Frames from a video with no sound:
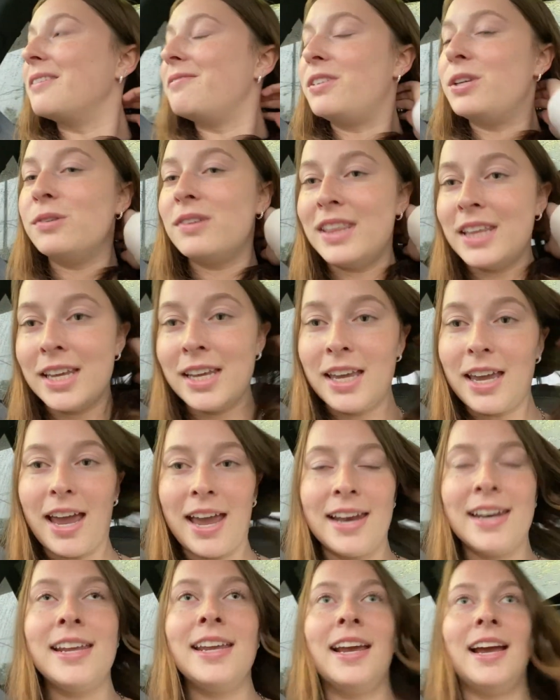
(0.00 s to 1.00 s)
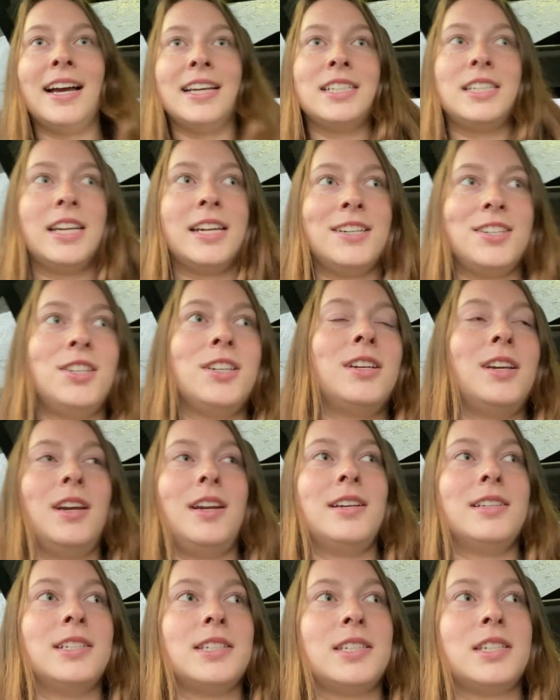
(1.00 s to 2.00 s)
If you think any gas station
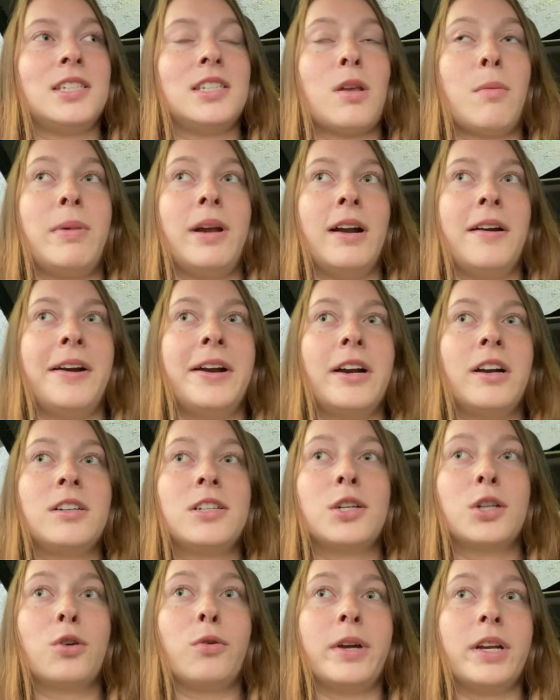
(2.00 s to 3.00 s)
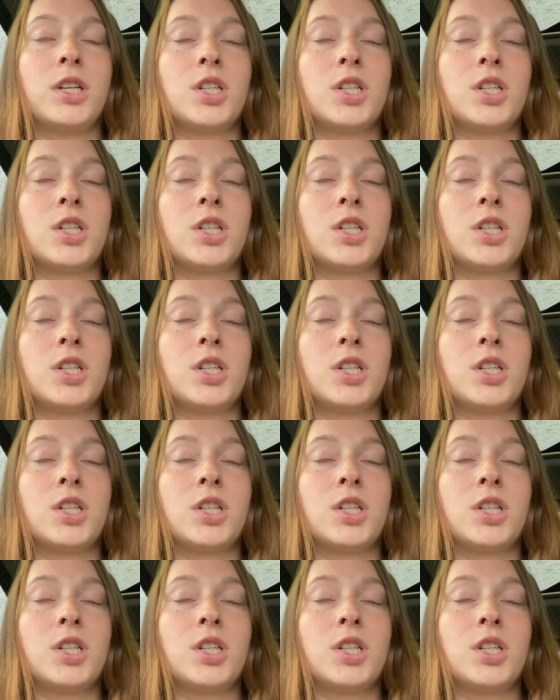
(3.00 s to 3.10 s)
is superior to Quick